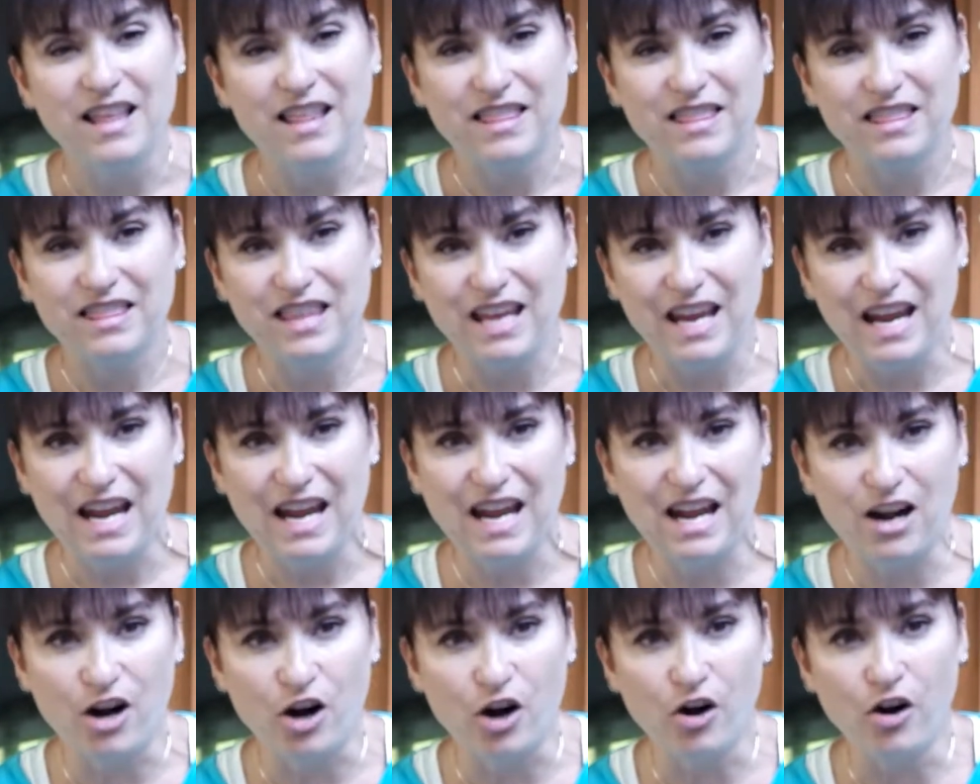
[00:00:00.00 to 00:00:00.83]
The
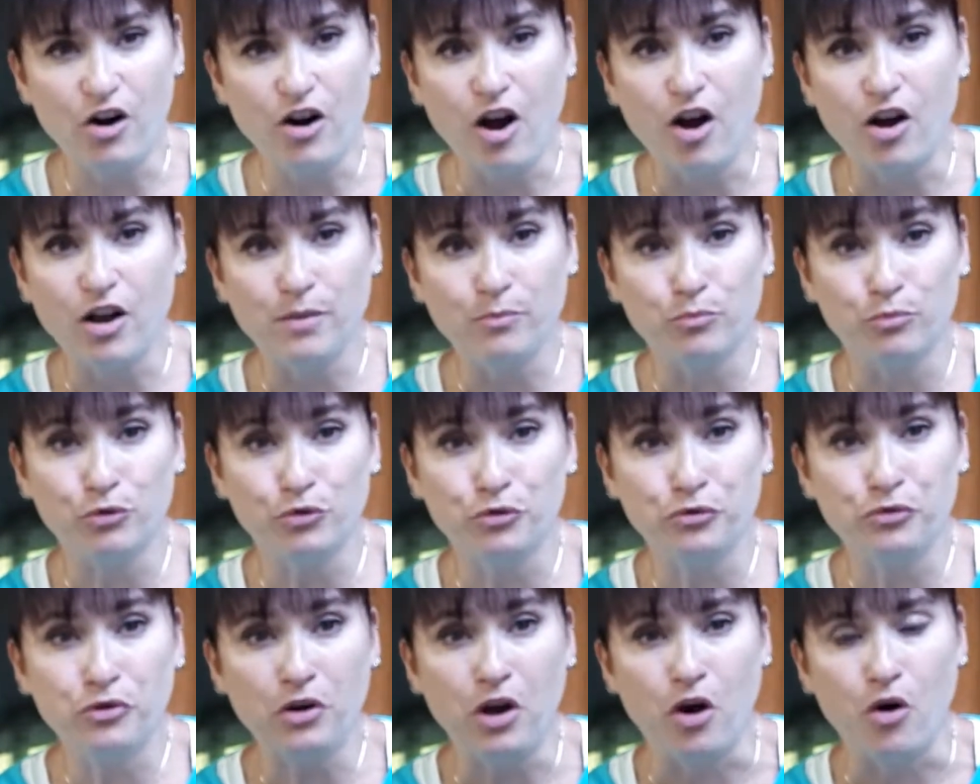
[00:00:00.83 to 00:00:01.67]
hair on
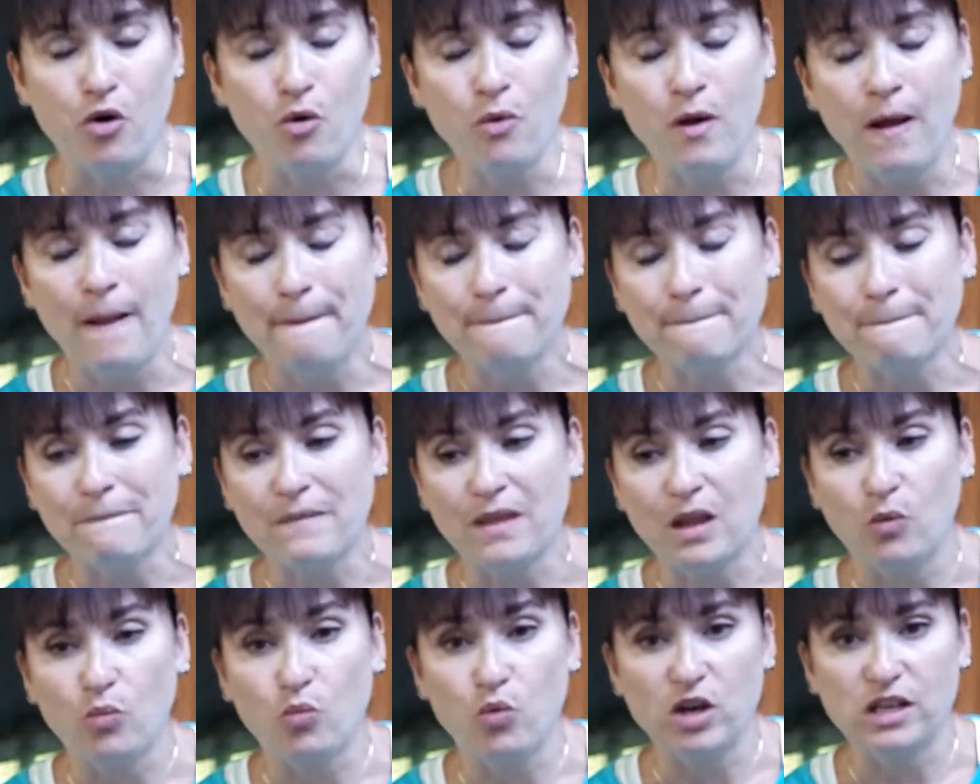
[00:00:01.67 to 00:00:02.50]
Bruno
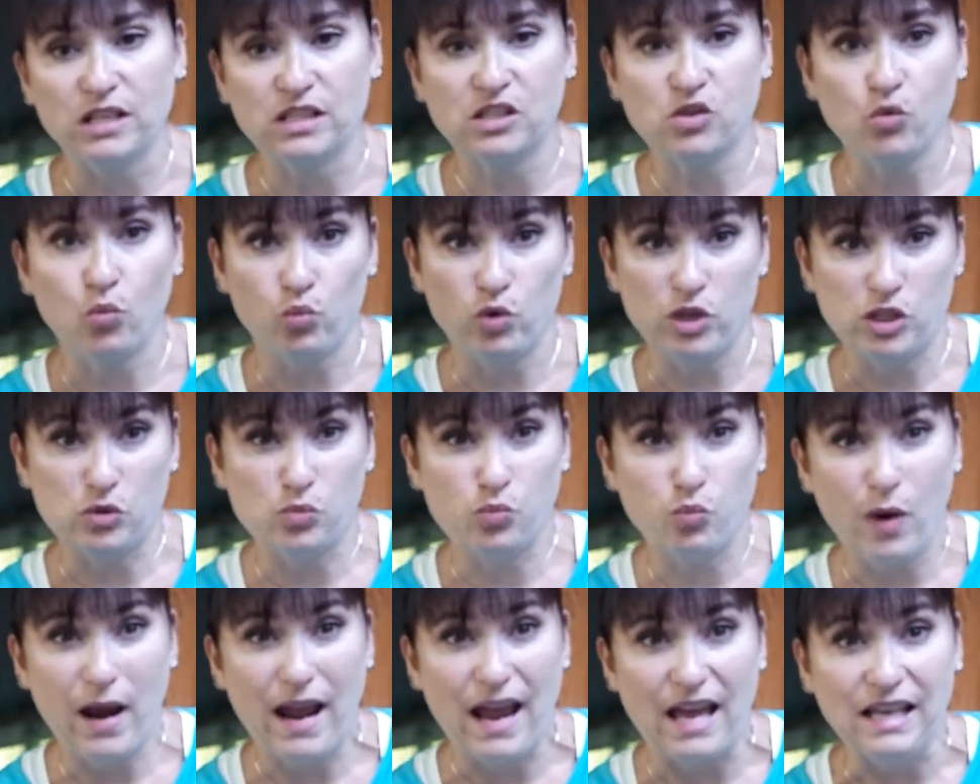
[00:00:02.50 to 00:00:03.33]
was
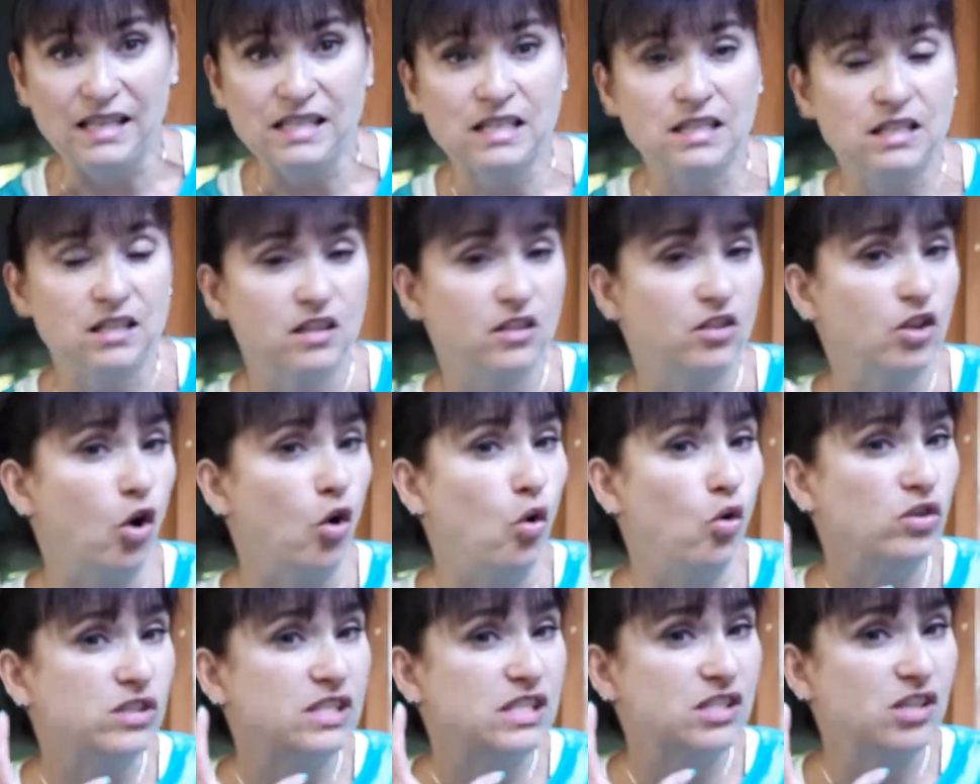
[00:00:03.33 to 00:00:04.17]
wet. The
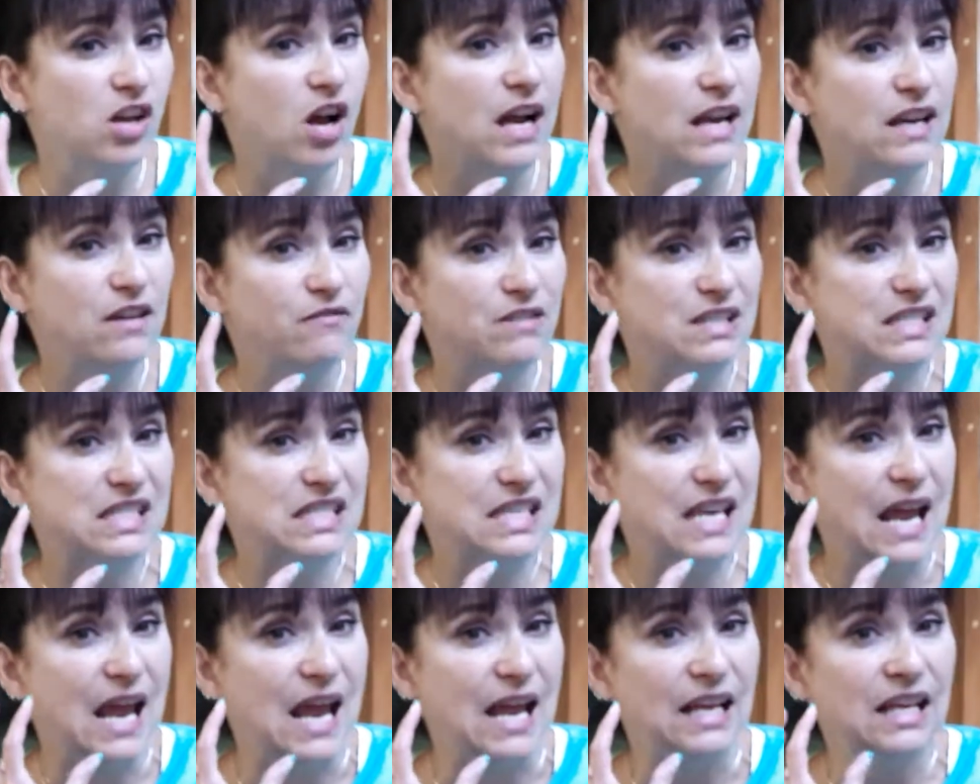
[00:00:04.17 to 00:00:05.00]
whole side of his
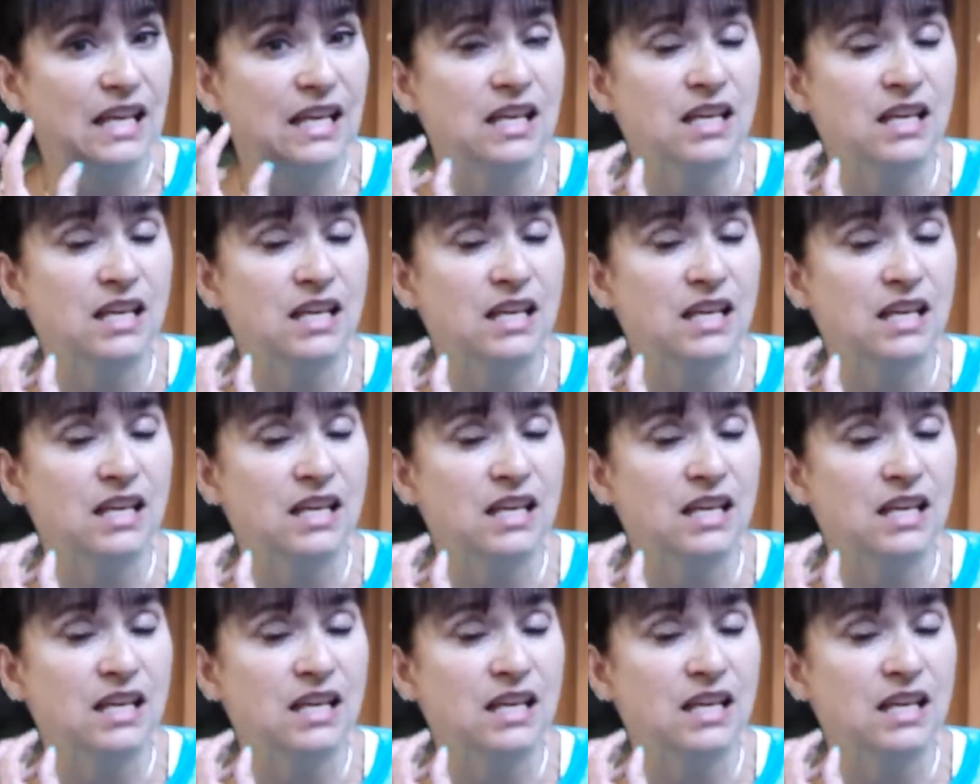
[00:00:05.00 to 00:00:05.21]
neck,